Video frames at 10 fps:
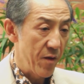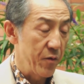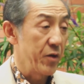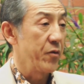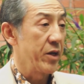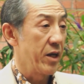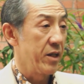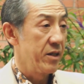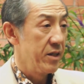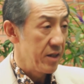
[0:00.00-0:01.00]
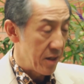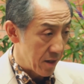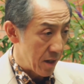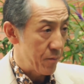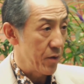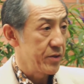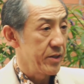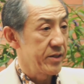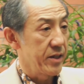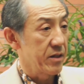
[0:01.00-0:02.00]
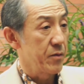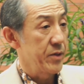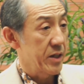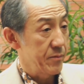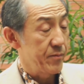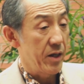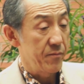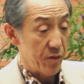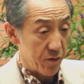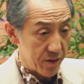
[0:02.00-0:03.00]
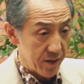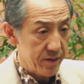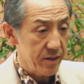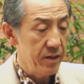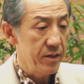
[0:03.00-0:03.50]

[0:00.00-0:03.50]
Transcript: audio-lingual approaches and communicative approaches,